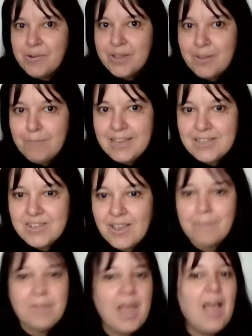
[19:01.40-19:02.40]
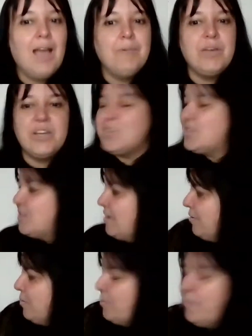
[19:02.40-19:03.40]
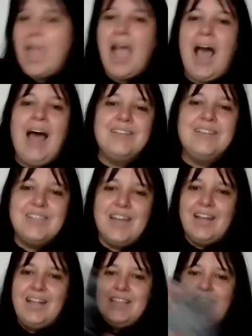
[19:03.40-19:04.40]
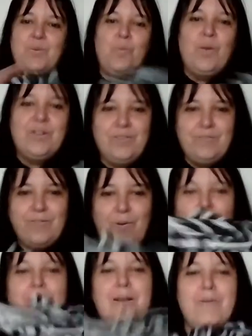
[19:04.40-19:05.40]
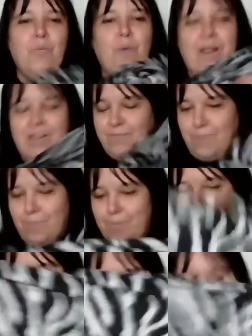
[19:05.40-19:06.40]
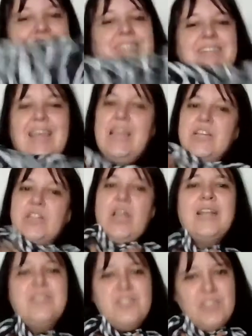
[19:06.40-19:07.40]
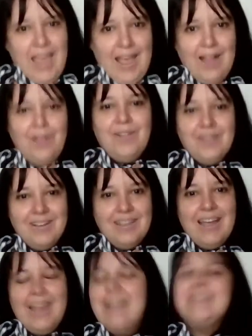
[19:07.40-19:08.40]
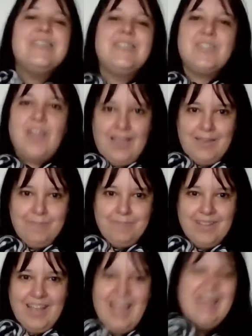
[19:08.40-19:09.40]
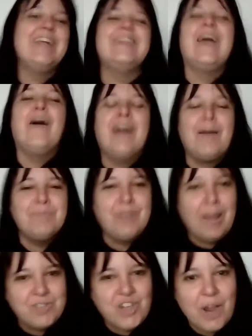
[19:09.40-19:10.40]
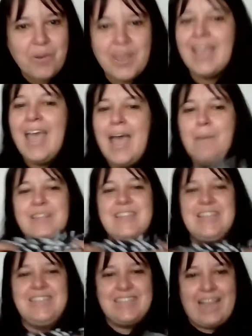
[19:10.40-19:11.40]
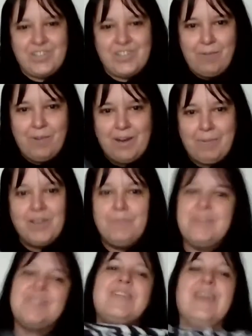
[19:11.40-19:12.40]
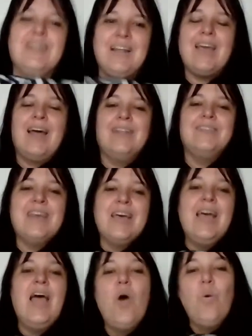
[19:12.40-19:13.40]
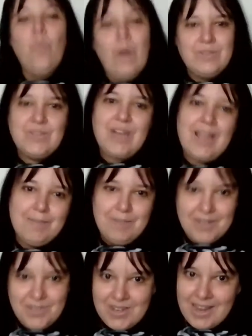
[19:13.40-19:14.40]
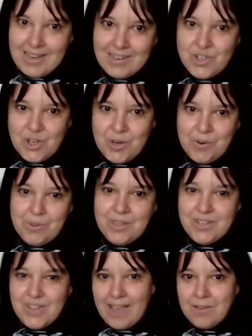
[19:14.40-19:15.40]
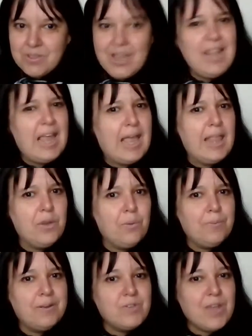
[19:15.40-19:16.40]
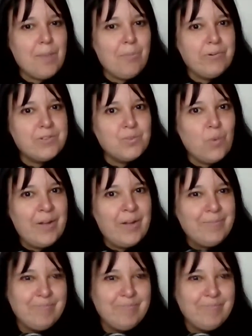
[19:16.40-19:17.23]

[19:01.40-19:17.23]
in the meantime? I'm going to snuggle under this wonderful blanket until it is time. No, I'm joking. But this is actually what I'm going to be snuggling under whilst I am listening to the tales. I like a little bit of zebra as well.